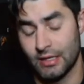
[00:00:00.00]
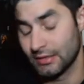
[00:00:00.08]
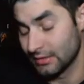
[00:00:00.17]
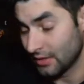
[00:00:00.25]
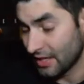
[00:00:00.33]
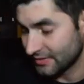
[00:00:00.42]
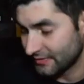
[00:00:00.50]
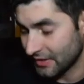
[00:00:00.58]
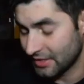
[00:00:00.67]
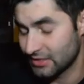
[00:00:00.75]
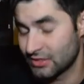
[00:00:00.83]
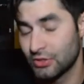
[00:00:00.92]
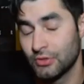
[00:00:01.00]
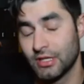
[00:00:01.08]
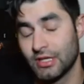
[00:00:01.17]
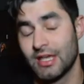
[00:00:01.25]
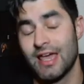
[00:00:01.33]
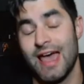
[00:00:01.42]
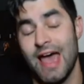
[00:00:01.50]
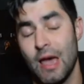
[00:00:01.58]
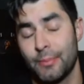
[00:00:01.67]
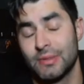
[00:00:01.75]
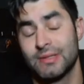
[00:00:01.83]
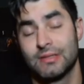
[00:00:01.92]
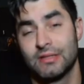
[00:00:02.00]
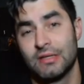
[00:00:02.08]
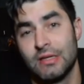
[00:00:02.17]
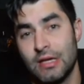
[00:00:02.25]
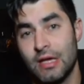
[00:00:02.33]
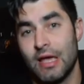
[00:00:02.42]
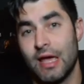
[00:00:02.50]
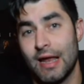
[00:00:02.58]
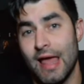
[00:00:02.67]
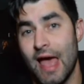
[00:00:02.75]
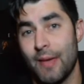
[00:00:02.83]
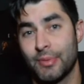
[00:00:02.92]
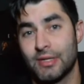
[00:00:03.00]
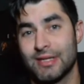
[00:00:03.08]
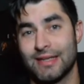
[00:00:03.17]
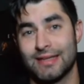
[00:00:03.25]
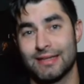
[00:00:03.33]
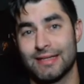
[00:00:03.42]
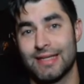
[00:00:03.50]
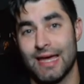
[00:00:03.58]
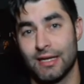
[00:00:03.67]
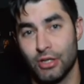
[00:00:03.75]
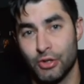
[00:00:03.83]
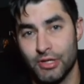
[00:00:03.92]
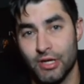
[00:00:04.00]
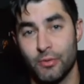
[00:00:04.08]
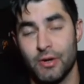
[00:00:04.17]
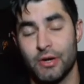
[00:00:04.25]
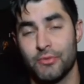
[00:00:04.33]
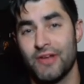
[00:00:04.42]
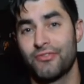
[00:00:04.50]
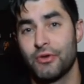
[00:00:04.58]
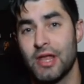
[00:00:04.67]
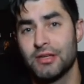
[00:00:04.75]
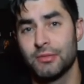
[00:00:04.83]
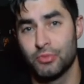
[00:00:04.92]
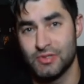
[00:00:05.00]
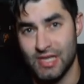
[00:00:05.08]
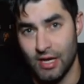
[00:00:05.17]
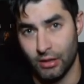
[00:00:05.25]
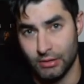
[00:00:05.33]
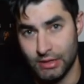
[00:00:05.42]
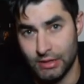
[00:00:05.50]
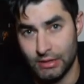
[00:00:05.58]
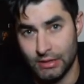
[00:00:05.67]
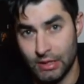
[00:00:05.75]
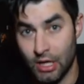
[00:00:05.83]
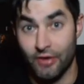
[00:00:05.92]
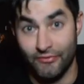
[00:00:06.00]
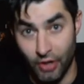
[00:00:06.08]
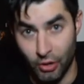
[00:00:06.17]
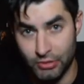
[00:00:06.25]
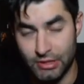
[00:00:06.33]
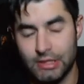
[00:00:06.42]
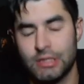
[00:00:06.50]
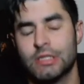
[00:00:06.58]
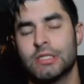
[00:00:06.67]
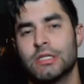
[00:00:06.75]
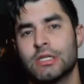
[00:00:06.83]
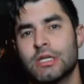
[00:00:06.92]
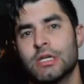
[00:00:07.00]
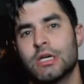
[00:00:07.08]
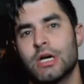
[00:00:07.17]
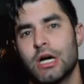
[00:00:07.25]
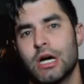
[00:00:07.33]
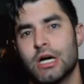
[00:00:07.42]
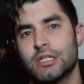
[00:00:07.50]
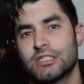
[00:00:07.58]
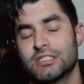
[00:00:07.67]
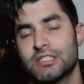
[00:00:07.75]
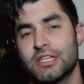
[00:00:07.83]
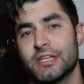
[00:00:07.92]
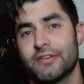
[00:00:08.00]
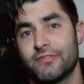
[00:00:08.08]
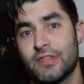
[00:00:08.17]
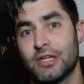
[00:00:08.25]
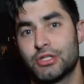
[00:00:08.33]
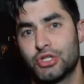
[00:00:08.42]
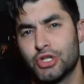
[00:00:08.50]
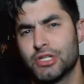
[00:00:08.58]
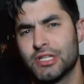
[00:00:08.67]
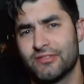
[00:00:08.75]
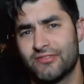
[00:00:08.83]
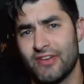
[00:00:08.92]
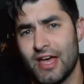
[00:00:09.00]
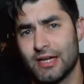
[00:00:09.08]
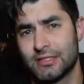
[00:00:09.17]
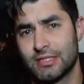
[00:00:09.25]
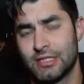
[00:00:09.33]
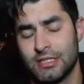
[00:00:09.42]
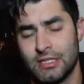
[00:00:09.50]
Las Vegas shooting happened. And it happened in Catalonia, where a referendum was held, a vote to see if they should in fact